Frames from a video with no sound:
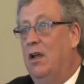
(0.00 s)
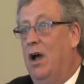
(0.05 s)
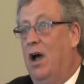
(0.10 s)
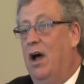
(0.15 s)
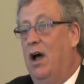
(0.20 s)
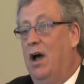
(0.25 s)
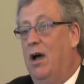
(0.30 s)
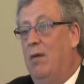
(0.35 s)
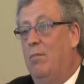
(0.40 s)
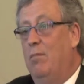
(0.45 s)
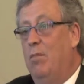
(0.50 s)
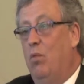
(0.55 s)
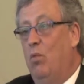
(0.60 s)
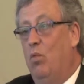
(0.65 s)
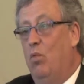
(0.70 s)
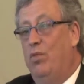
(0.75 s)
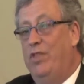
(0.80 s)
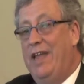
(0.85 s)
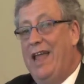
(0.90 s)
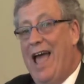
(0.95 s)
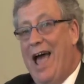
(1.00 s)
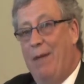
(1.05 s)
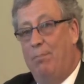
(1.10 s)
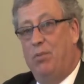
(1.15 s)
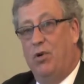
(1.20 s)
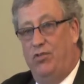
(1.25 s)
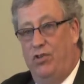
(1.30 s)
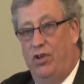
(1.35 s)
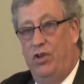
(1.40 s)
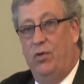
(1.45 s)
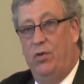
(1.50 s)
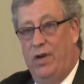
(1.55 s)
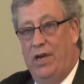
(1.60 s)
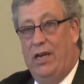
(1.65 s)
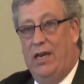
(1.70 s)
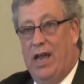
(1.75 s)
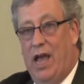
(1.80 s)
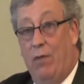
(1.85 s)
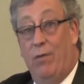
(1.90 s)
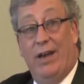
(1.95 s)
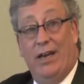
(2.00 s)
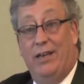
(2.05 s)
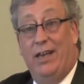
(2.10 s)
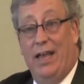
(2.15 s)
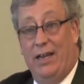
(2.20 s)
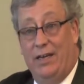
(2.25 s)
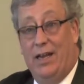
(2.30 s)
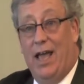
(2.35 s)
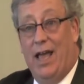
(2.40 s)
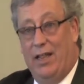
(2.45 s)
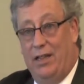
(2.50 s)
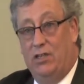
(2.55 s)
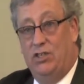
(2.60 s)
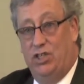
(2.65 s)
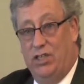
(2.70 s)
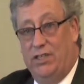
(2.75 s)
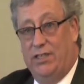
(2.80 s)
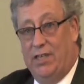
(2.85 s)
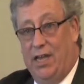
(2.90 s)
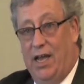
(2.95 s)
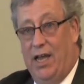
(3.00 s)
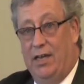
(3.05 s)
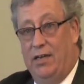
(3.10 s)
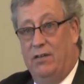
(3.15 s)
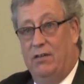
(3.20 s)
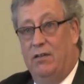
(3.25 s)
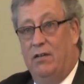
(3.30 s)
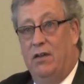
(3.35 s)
The opportunity now on the technology side